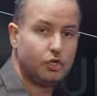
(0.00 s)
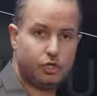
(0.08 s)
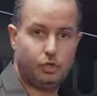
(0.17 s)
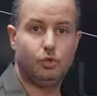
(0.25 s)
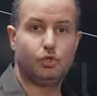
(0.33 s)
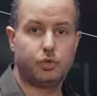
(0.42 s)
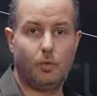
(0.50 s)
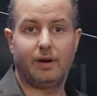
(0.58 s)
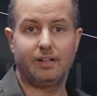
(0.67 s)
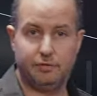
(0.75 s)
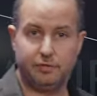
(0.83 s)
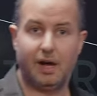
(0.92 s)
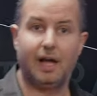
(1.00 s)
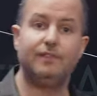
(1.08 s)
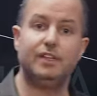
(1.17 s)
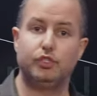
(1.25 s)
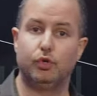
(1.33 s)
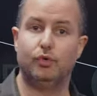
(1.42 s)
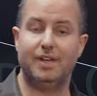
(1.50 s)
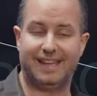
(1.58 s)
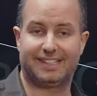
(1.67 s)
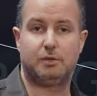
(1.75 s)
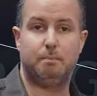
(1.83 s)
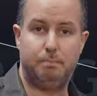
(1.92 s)
225 is your
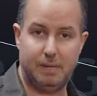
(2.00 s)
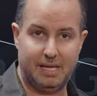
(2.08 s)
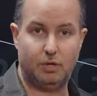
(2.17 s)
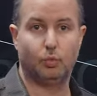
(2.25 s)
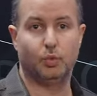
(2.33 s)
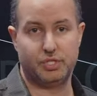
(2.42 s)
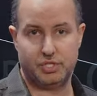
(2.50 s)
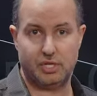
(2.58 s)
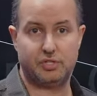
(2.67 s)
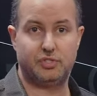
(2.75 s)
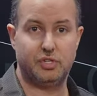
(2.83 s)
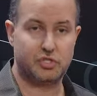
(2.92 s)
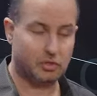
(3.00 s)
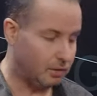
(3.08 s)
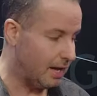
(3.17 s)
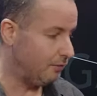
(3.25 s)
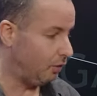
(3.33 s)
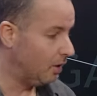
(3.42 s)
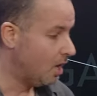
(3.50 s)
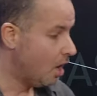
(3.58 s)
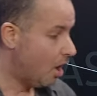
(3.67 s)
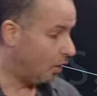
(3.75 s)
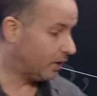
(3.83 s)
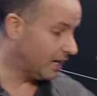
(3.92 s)
next big resistance level.
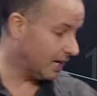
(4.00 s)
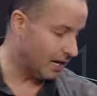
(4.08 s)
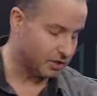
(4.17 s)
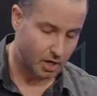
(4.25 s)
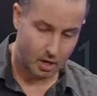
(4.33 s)
Okay, guys,